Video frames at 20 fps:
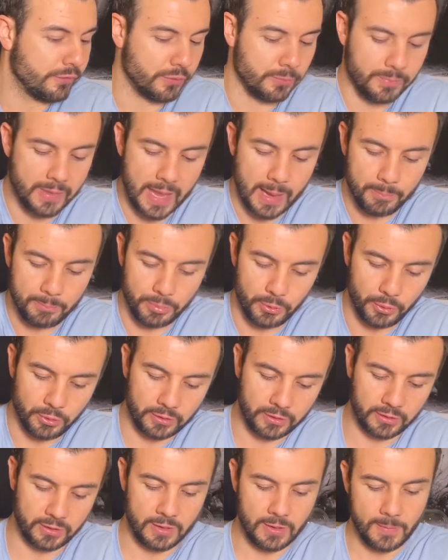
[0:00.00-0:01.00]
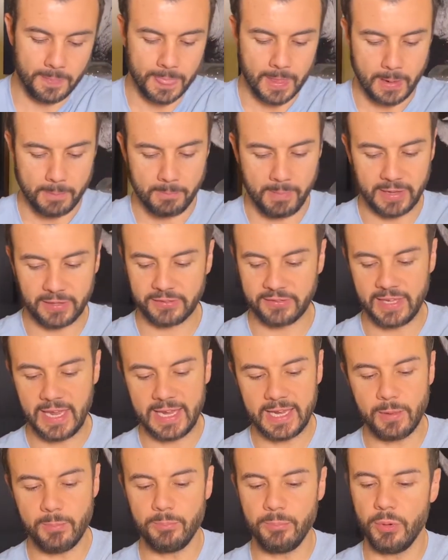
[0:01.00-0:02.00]
from that book. My
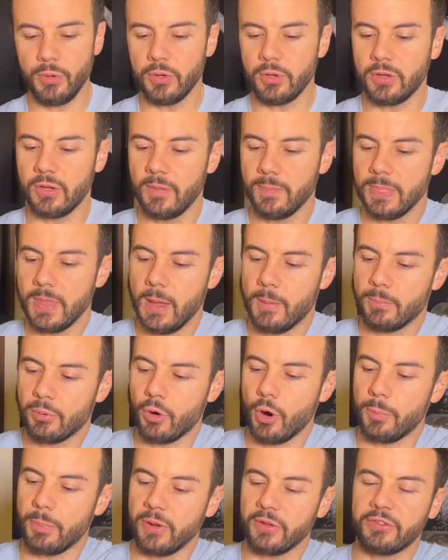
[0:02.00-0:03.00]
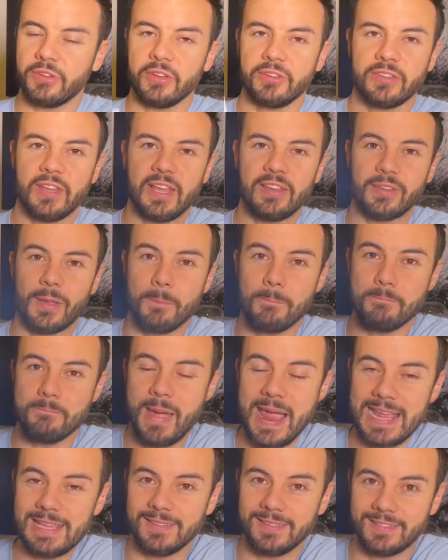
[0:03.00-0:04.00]
second book, Property Success
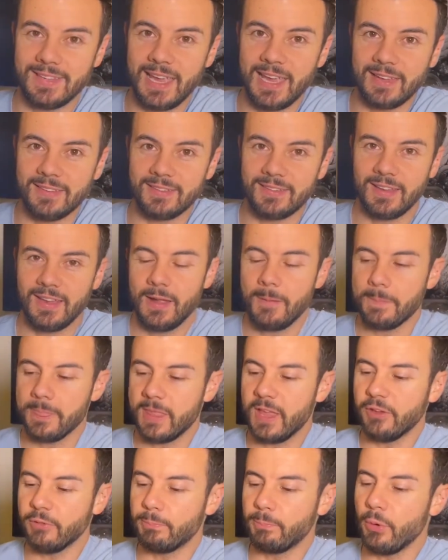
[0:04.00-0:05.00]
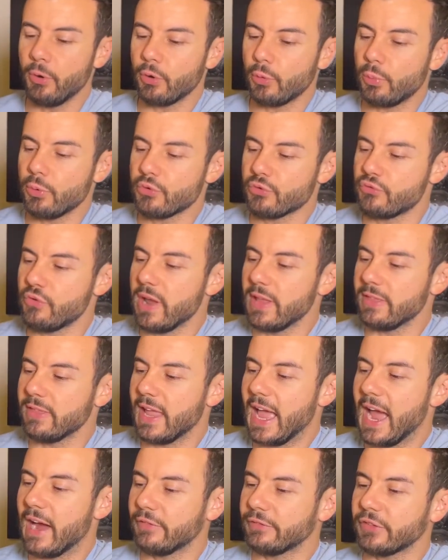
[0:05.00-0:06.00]
Mindset, this book was
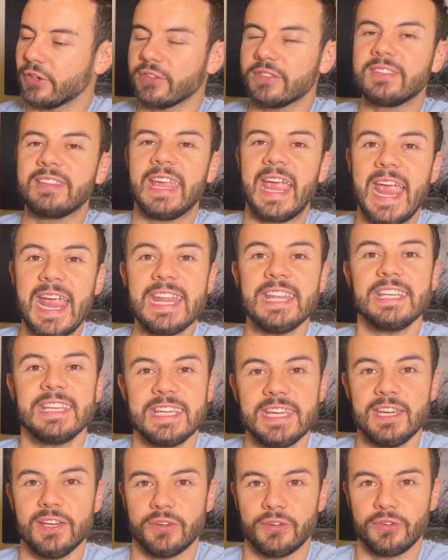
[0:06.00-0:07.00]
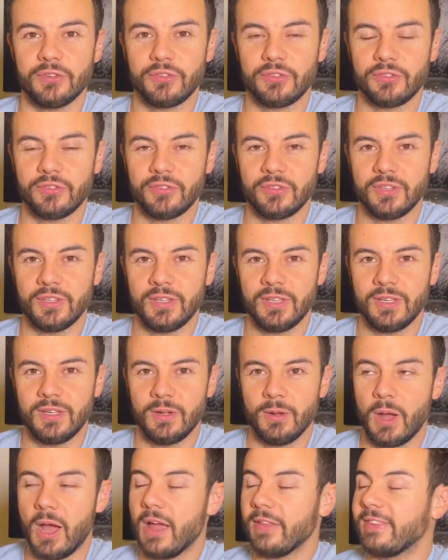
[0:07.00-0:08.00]
written after 10 years
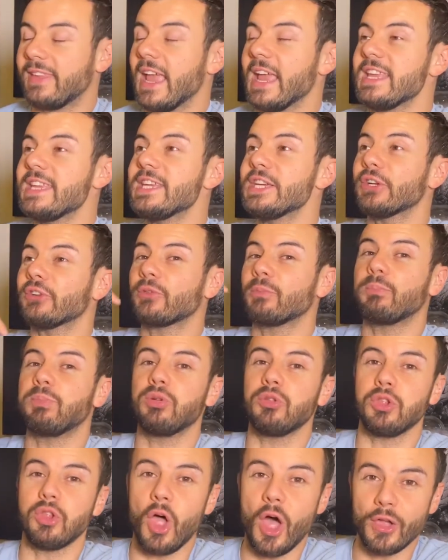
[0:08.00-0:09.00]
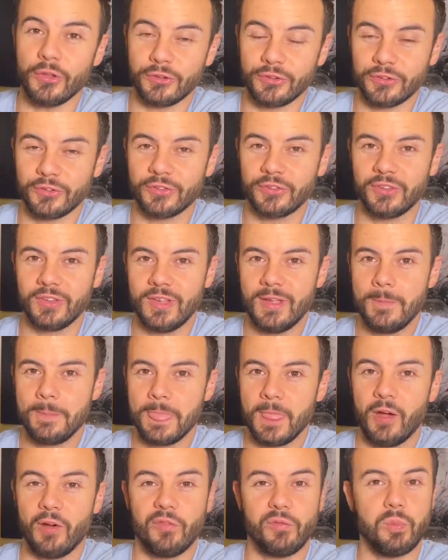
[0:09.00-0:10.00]
plus
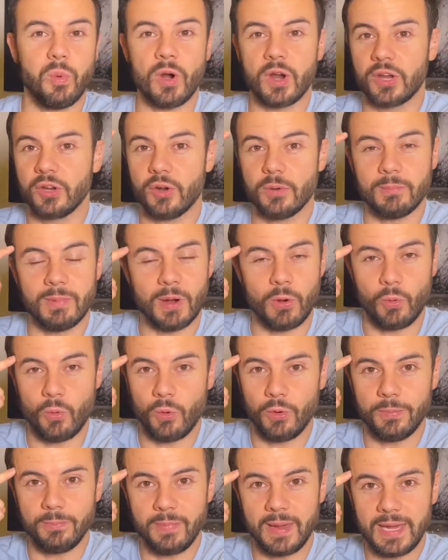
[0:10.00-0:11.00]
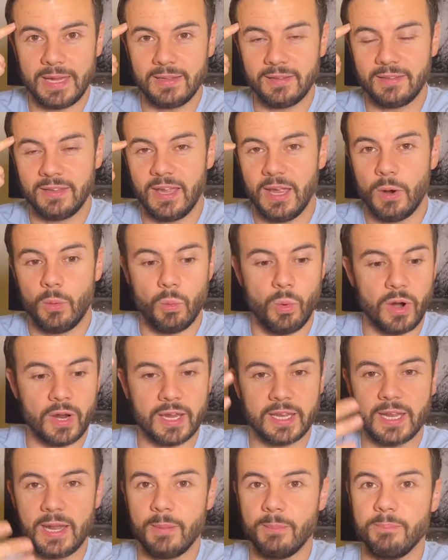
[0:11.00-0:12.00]
of working on my own mind,
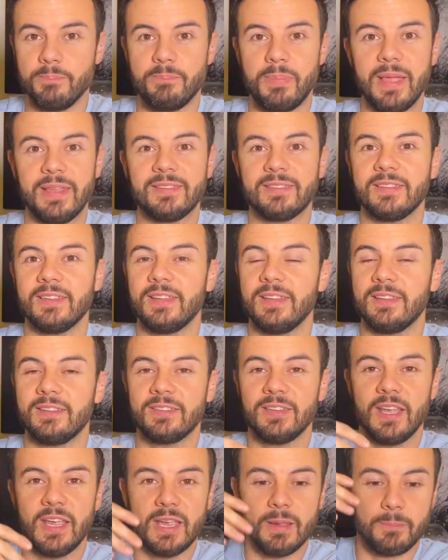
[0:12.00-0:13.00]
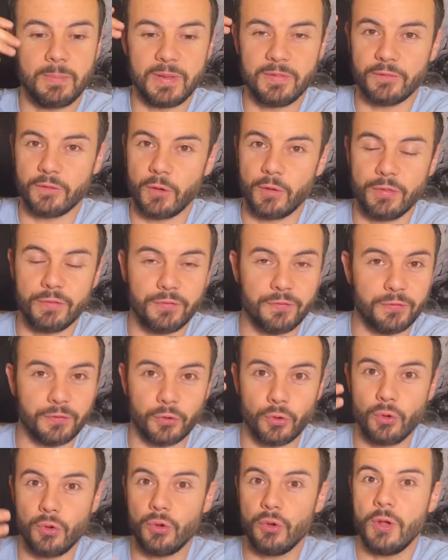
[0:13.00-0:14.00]
working in business, going
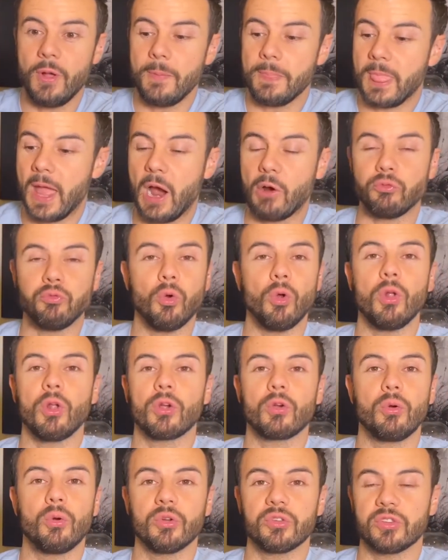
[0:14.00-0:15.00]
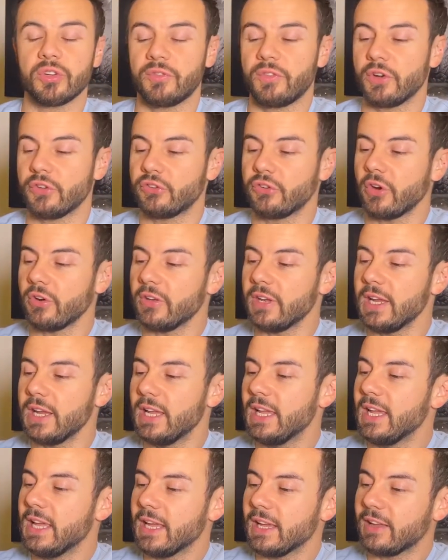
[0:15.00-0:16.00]
through a roller coaster of a journey,
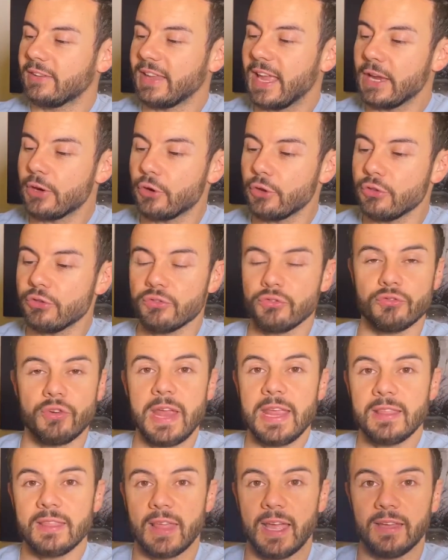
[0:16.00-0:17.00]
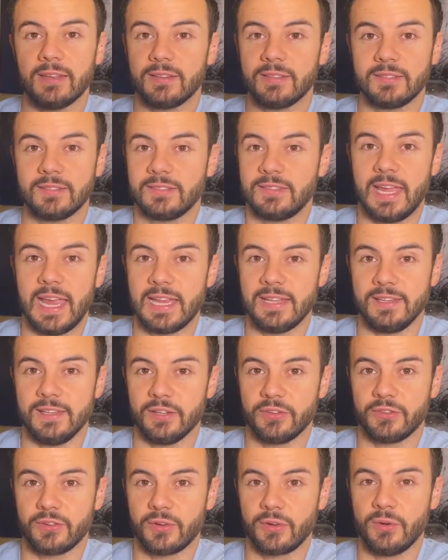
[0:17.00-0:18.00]
because I couldn't write this 10
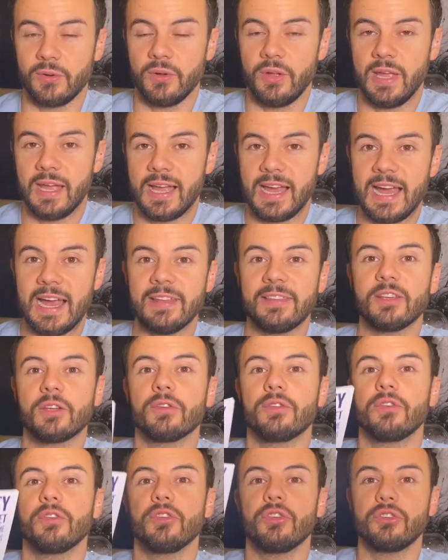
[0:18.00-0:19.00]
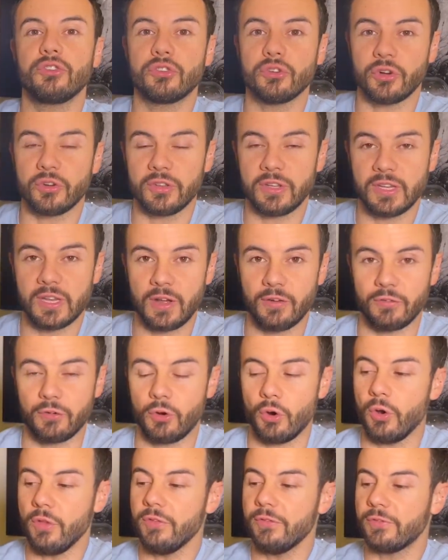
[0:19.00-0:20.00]
years ago. I had to go through the journey that I've
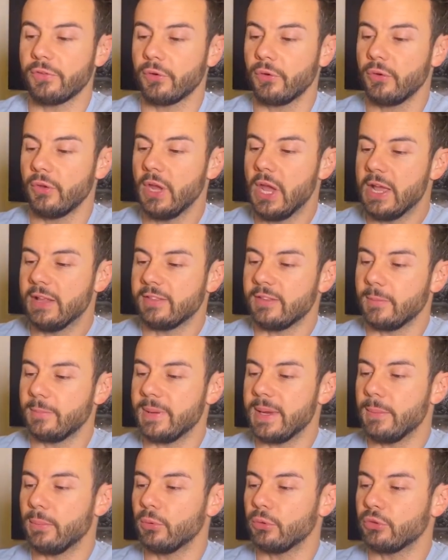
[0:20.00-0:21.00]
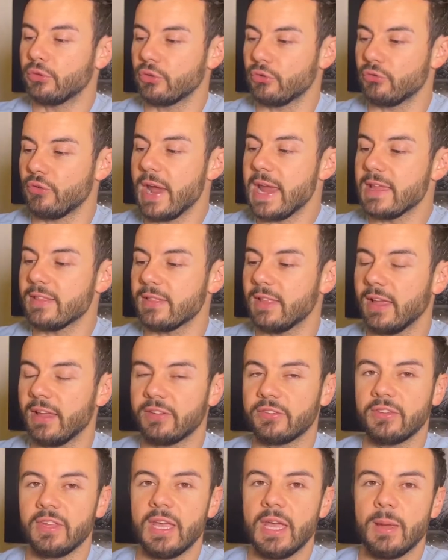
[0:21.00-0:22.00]
gone through to be able to write
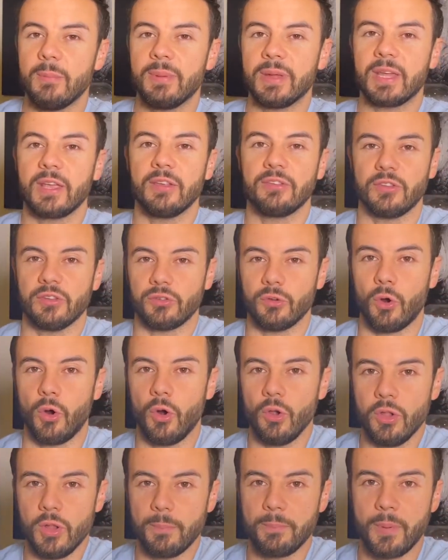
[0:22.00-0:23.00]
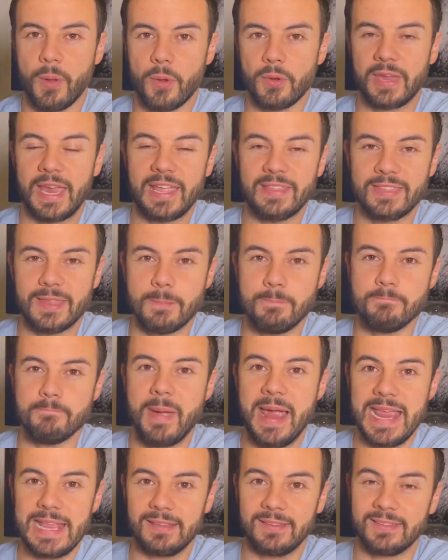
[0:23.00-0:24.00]
this, because it's all about getting the
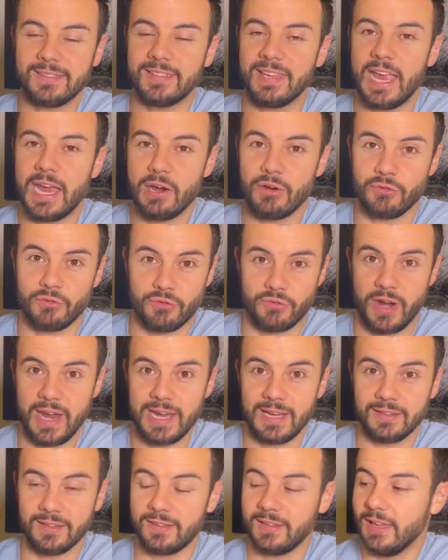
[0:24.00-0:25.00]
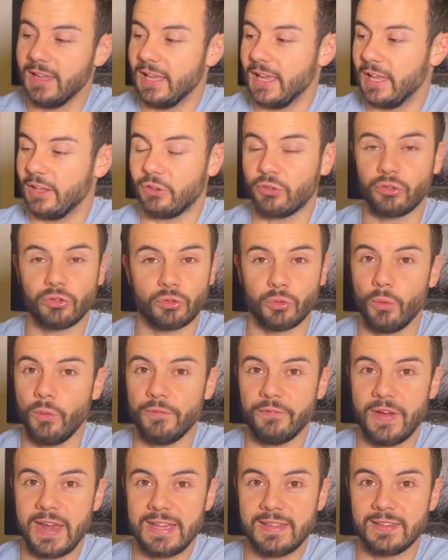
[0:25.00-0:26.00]
mindset right. It's so
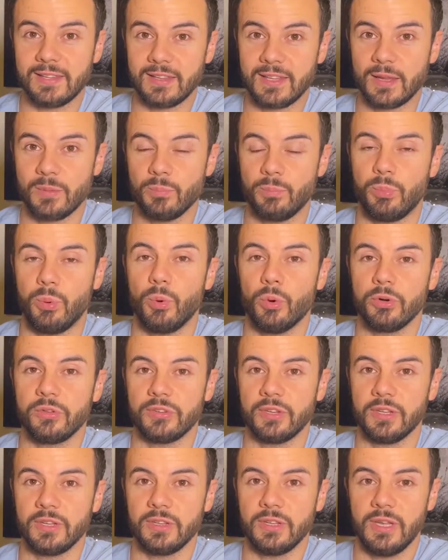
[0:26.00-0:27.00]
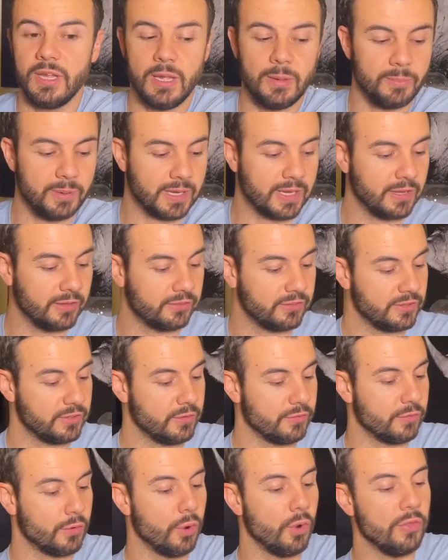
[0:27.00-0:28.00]
vitally important because
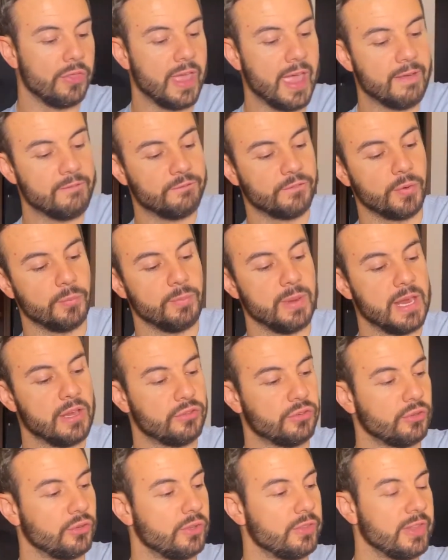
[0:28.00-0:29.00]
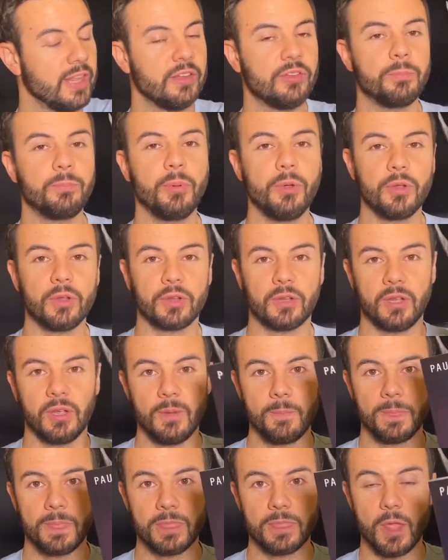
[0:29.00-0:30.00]
you've got the information on this book,
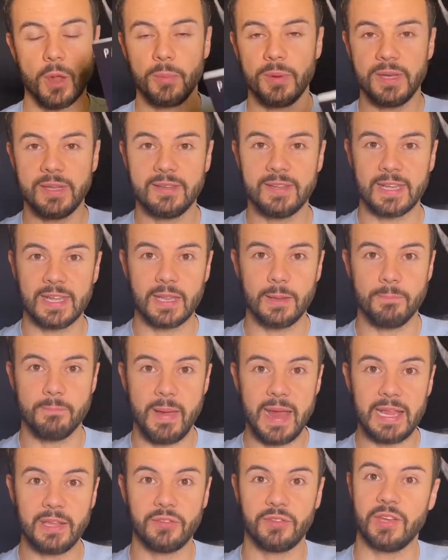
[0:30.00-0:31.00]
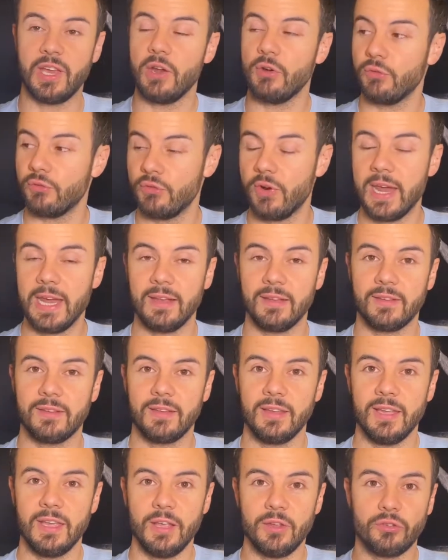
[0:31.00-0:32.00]
now we need to get the mindset right.
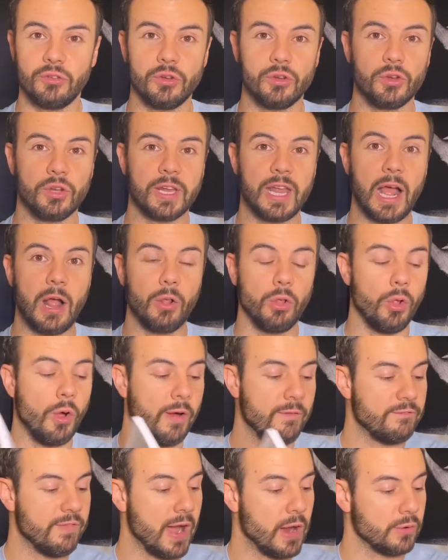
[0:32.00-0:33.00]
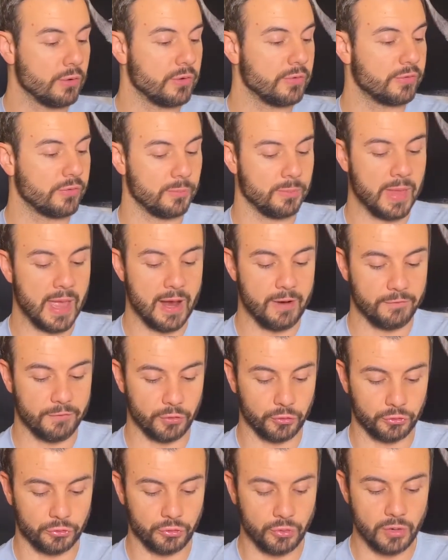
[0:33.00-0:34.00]
So you're going to get a lot of value from that
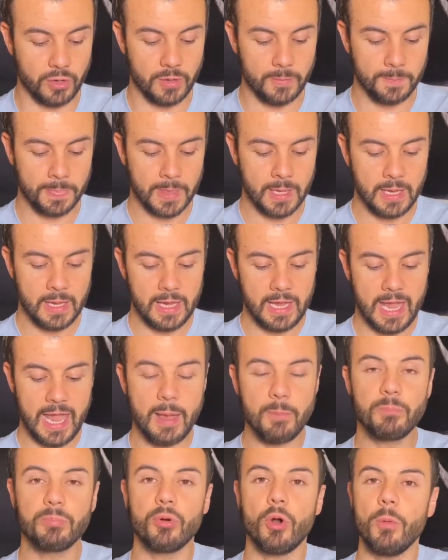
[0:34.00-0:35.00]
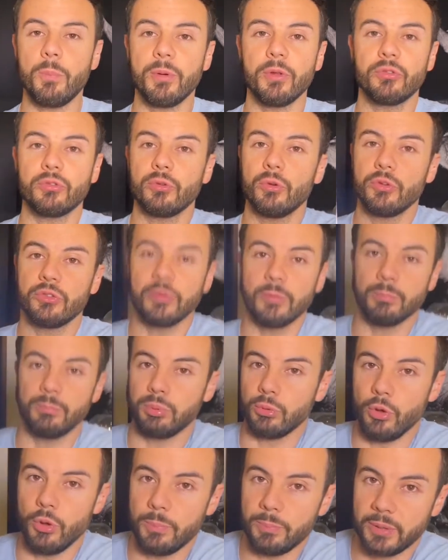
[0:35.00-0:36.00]
for sure. And Property Sourcing
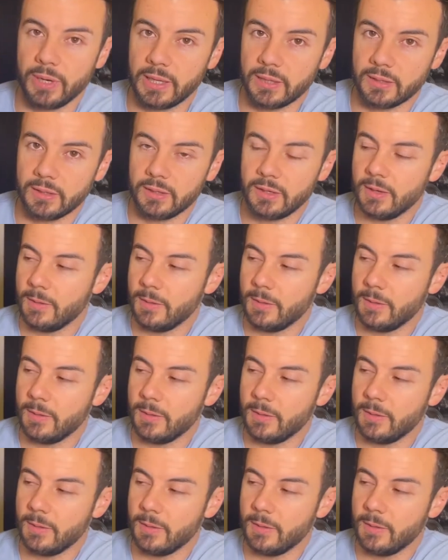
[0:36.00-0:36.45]
Blueprint,